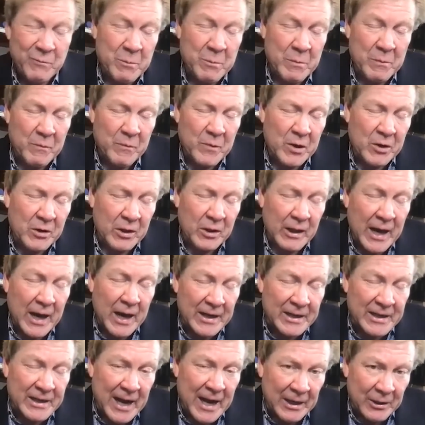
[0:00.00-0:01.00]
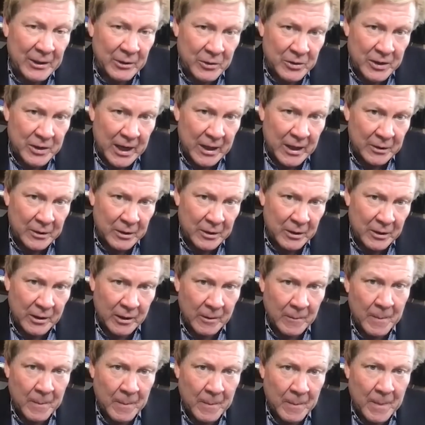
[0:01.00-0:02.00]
there are a lot of doctors out there